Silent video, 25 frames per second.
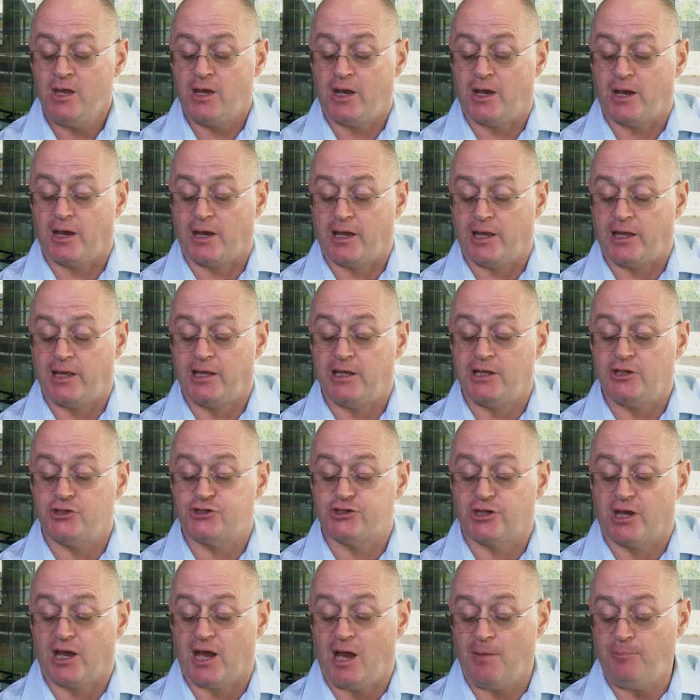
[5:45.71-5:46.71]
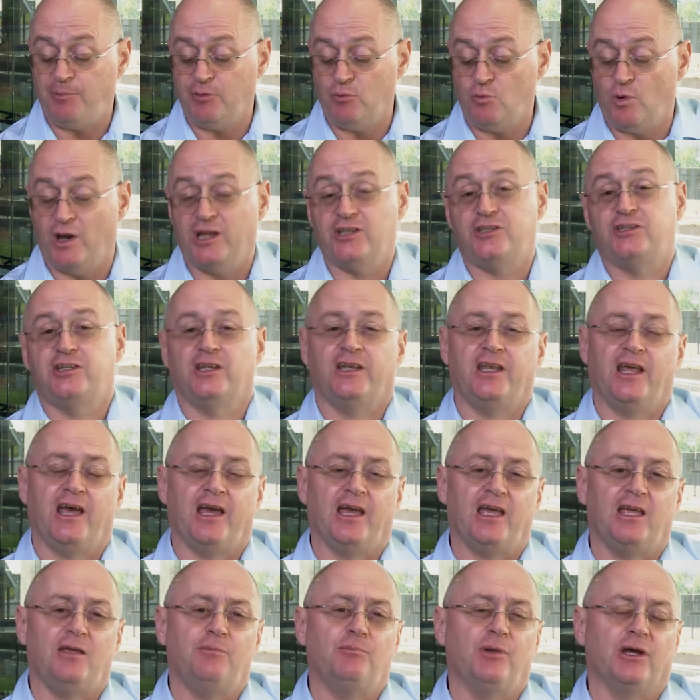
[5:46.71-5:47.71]
Uh, he's uh, up in weight
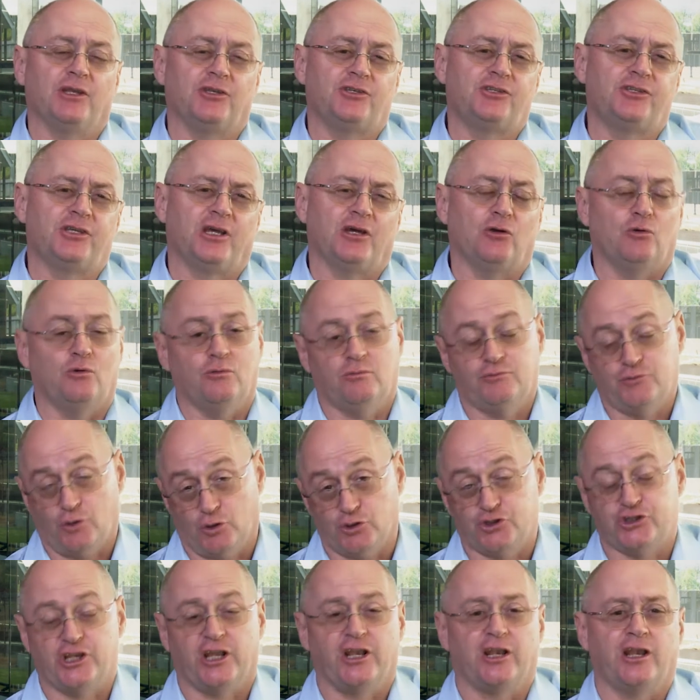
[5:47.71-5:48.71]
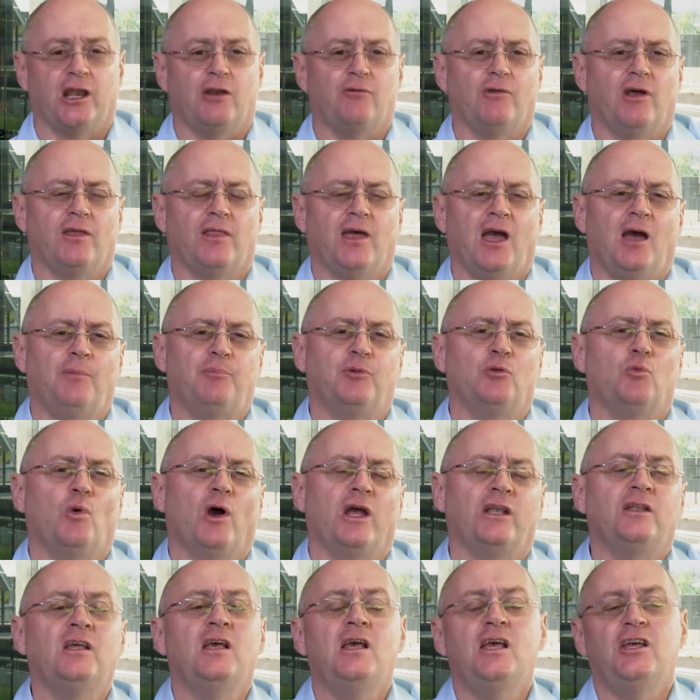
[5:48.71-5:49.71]
today, but uh, or on Saturday rather, up in
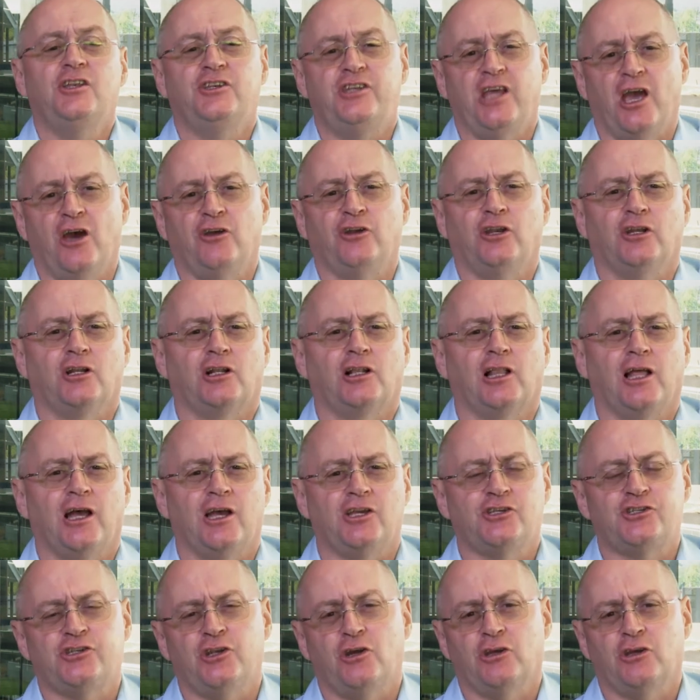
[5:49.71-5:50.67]
weight, down in class.